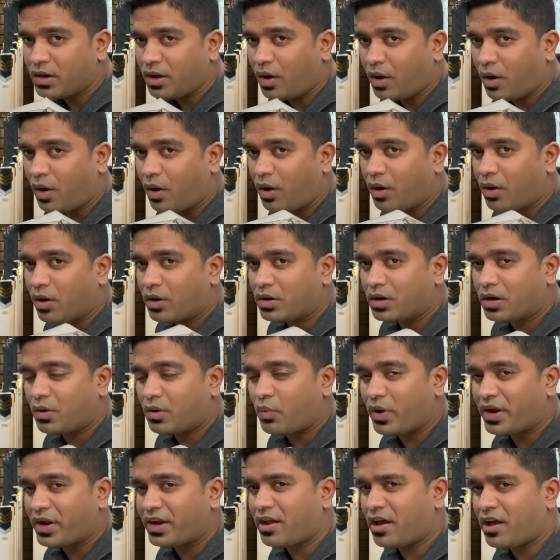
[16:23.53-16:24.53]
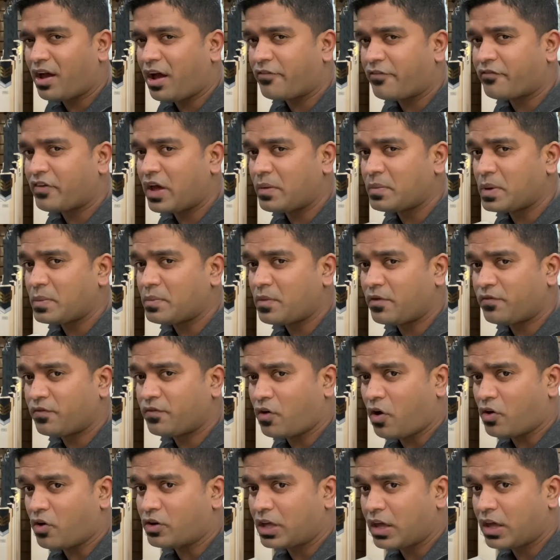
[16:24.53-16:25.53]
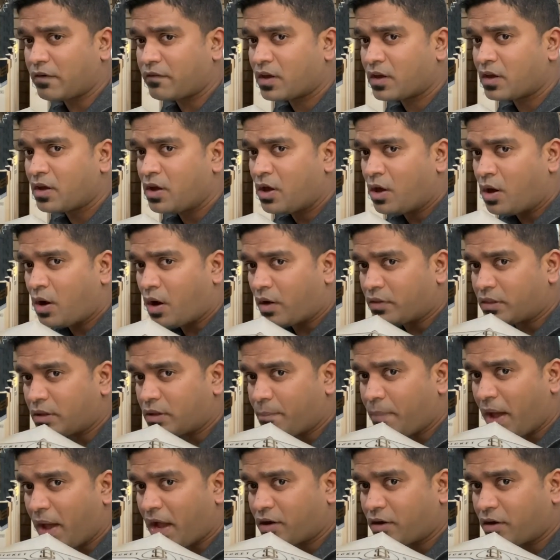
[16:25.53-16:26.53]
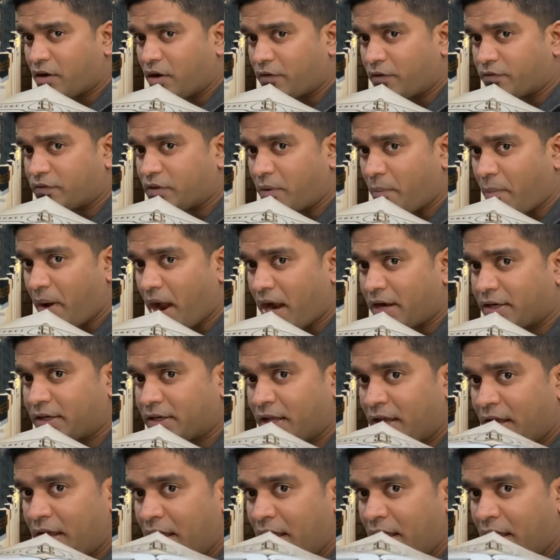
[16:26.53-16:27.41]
or 1.5 mm of concaving on the back of the bat,